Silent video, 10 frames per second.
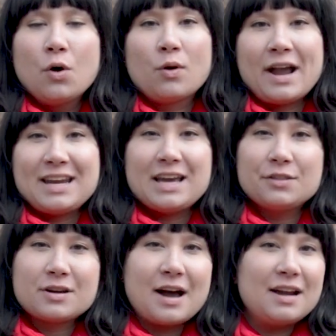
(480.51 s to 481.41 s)
or any
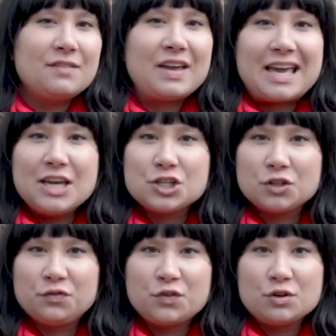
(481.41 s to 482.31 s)
other kind of
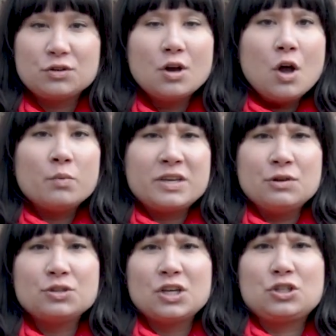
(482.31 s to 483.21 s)
Asian food, we
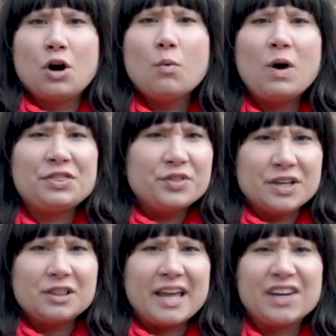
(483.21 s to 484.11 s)
usually don't want
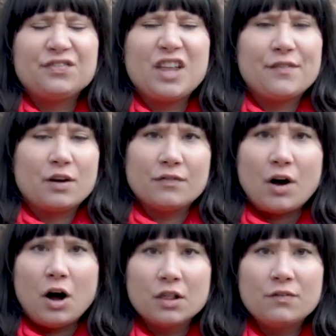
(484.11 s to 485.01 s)
the light flavor of
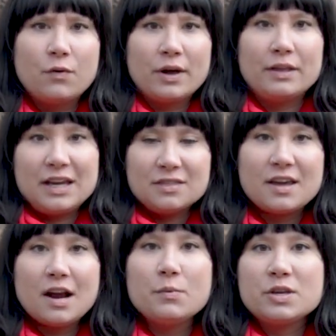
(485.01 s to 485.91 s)
olive oil in
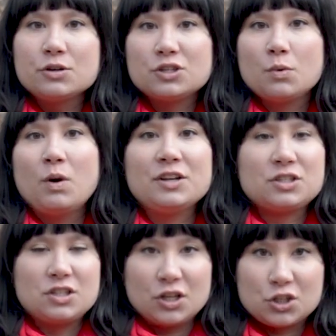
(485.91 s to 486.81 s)
there. We usually want
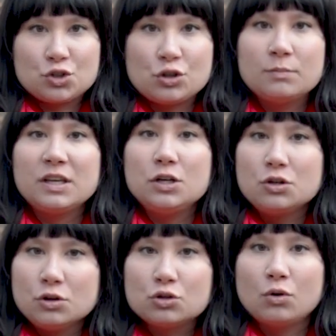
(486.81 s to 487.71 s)
just an extremely
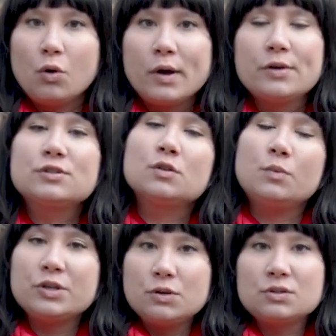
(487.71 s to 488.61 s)
neutral oil, so
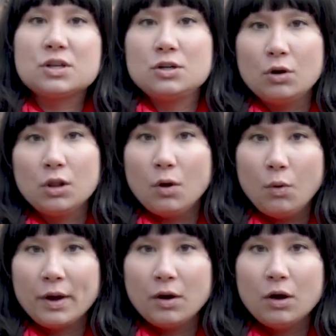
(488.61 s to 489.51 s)
we'll use canola
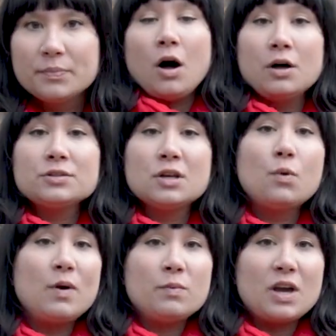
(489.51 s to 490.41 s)
oil.
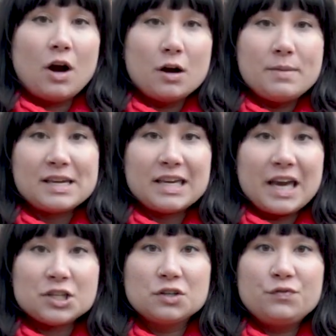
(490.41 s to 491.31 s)
Also, when we are making
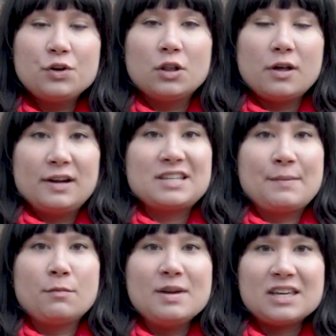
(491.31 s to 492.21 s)
Asian food, a lot of
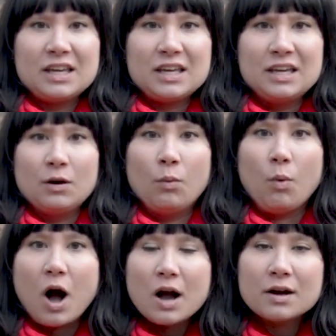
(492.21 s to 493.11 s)
time we're making it in a
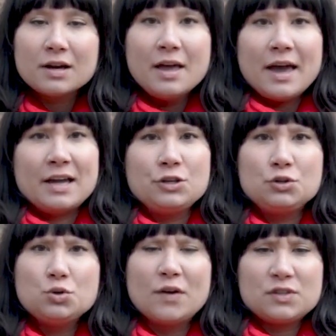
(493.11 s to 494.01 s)
wok, and
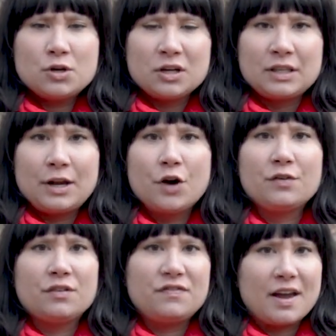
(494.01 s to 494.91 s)
you do have to cook that
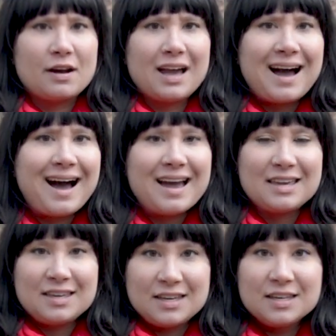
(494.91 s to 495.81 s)
over a very
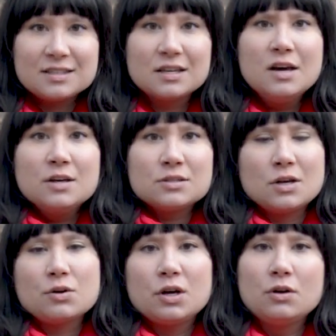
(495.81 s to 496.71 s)
high heat.
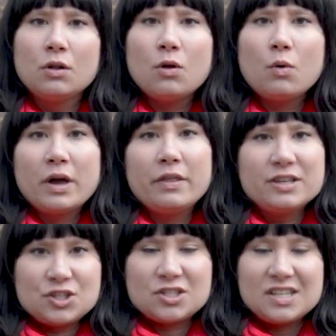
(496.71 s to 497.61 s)
So canola oil
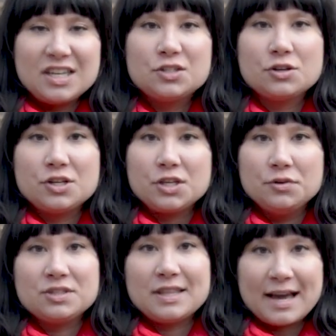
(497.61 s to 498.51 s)
is just easier to
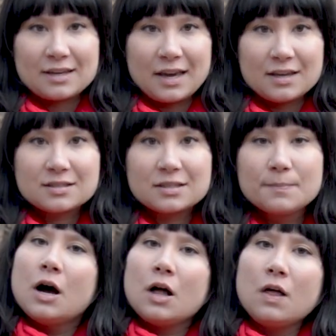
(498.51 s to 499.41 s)
use in that case.
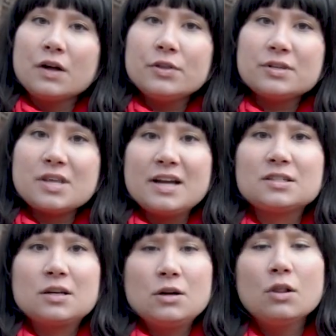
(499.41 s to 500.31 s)
Along those
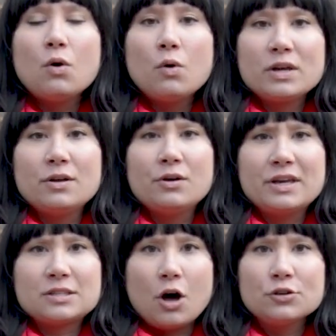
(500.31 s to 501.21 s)
lines, canola oil
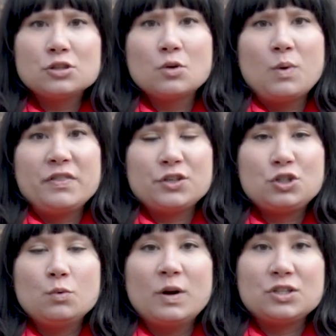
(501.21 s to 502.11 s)
is also the one
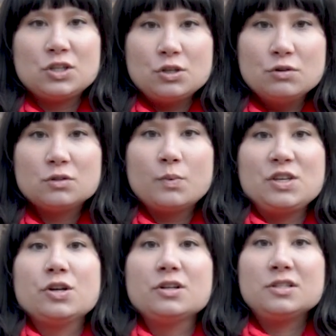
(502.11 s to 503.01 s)
that you want to use
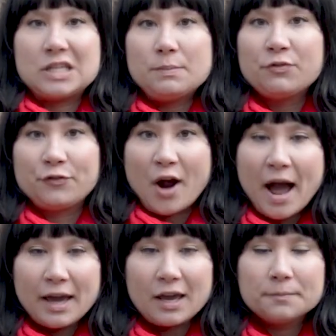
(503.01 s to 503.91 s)
when you're deep
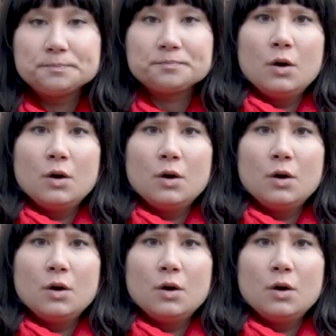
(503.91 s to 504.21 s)
frying.